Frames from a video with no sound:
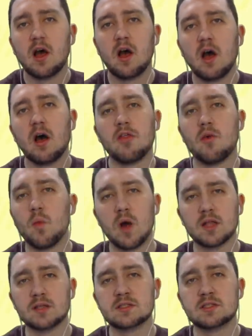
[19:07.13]
are the
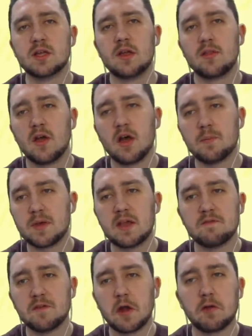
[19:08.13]
ones that are
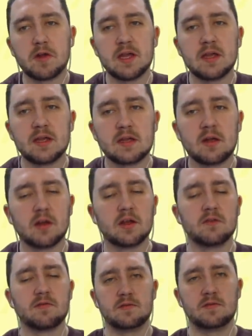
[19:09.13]
being very kind of,